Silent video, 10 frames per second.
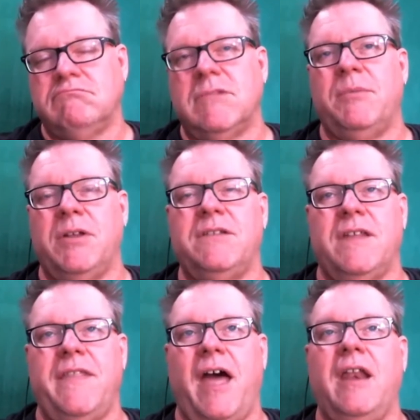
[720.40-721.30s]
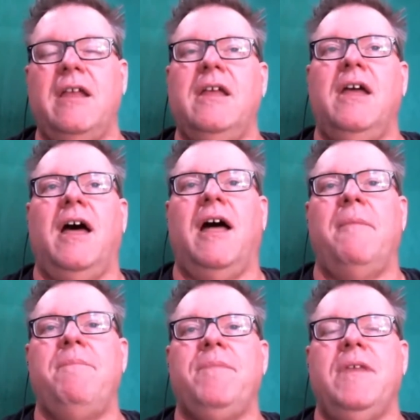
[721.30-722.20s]
I'm going to say that.
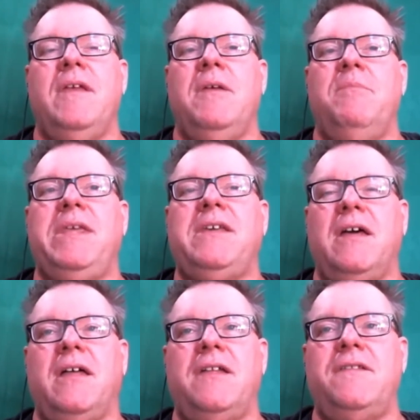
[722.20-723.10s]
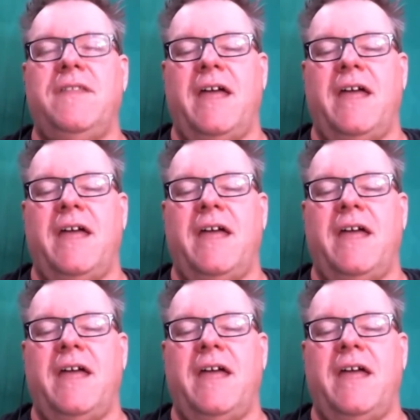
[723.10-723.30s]
Um, because